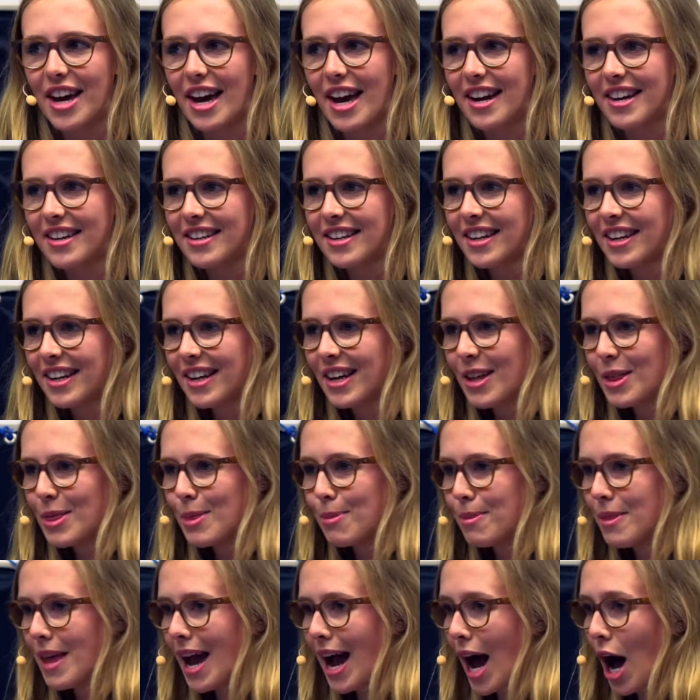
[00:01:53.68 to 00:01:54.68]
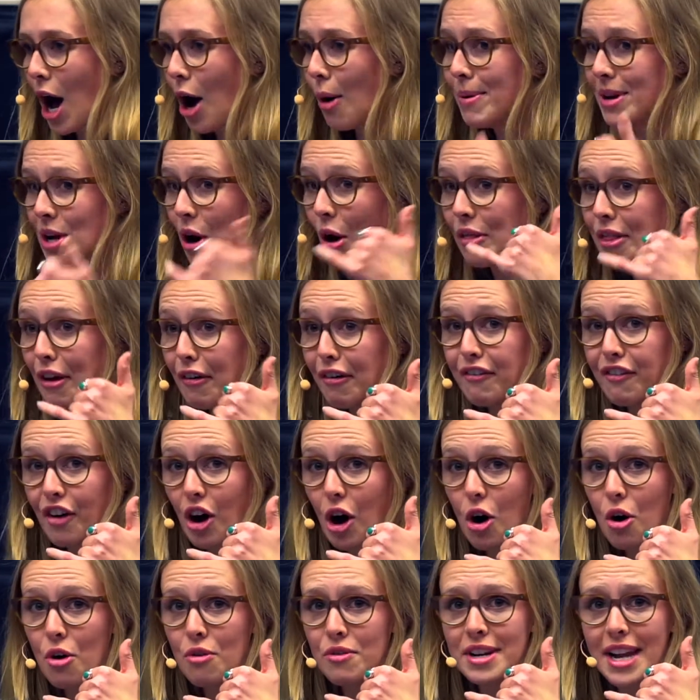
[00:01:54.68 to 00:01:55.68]
that I'll be on the
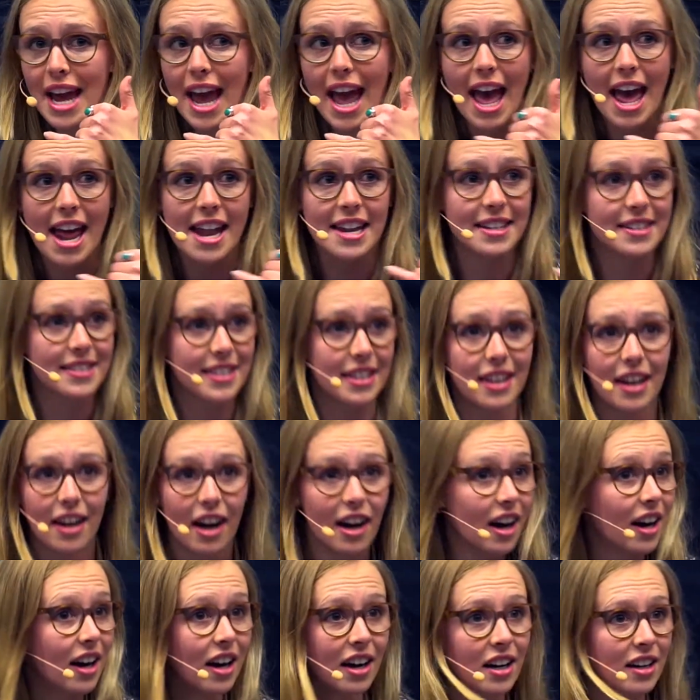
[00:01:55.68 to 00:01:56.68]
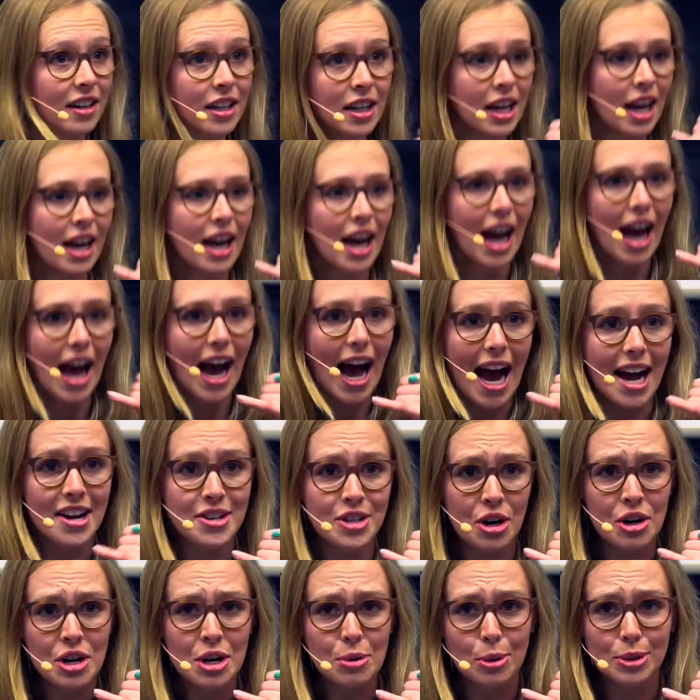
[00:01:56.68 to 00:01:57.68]
phone and oh, I
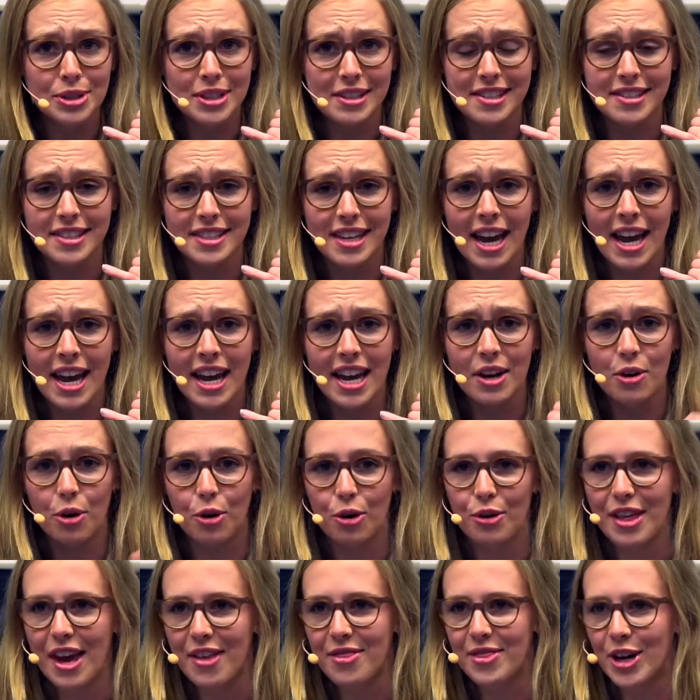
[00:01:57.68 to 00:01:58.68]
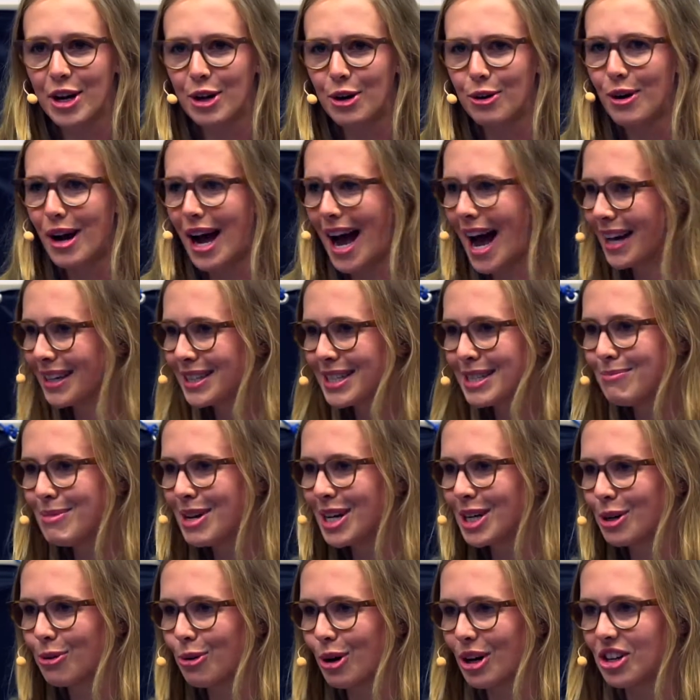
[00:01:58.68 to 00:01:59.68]
don't know what to say, or that they'll ask me
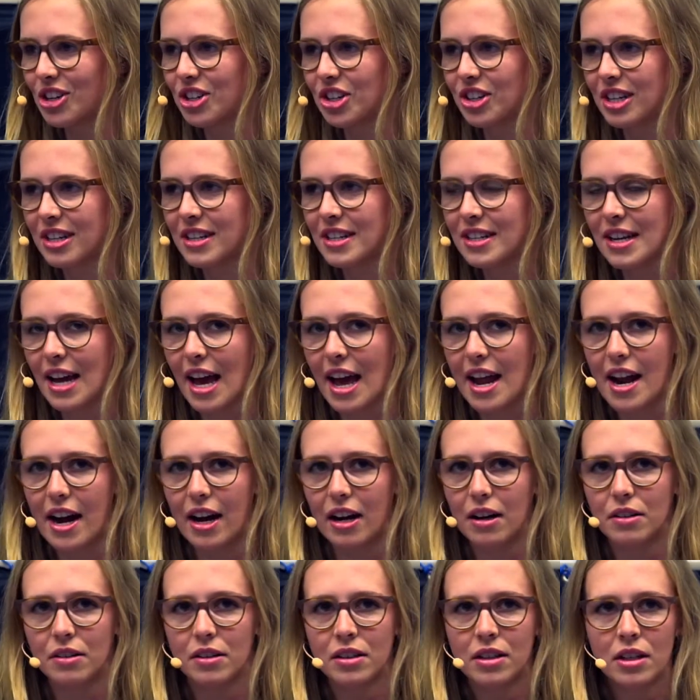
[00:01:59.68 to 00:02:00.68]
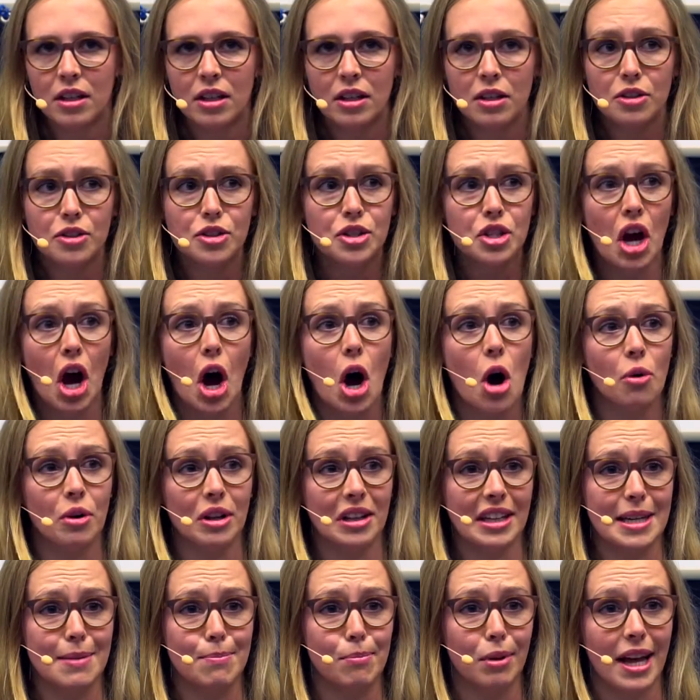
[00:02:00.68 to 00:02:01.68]
a question and I'll
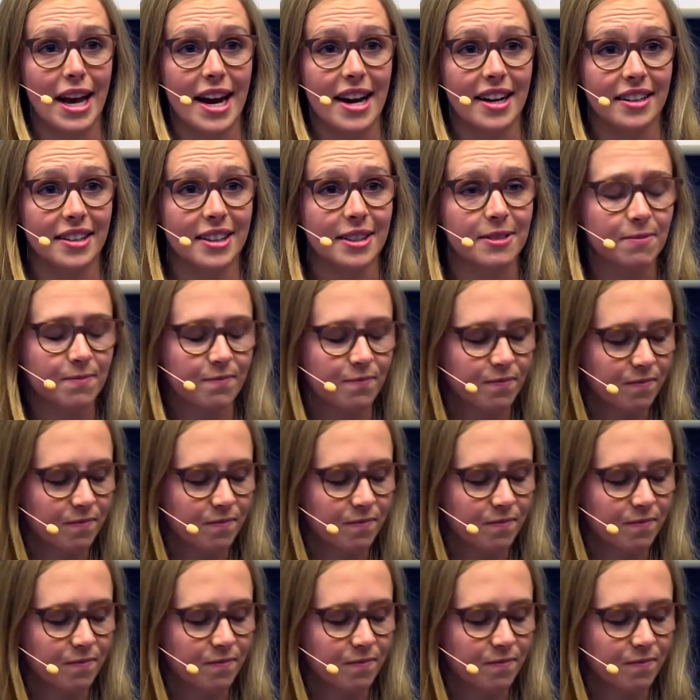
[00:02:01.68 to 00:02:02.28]
totally blank.